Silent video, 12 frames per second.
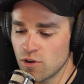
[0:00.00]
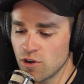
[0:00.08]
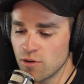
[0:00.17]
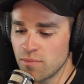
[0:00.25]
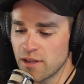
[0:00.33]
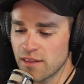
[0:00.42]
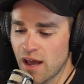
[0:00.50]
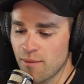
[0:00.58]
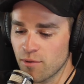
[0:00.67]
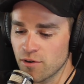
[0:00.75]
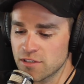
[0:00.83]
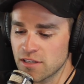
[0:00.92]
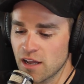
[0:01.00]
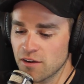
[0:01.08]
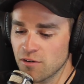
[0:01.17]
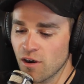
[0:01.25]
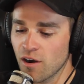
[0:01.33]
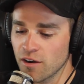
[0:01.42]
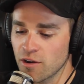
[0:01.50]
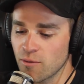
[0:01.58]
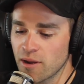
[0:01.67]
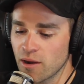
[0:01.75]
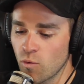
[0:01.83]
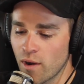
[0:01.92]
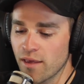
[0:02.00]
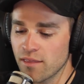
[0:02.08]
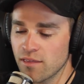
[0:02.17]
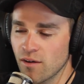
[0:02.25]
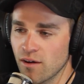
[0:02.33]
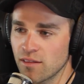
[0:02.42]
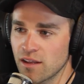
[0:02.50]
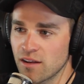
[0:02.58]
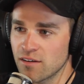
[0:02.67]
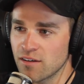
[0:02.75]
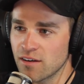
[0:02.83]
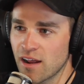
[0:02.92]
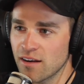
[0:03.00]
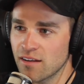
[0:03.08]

could be that person that you're arguing with on the internet.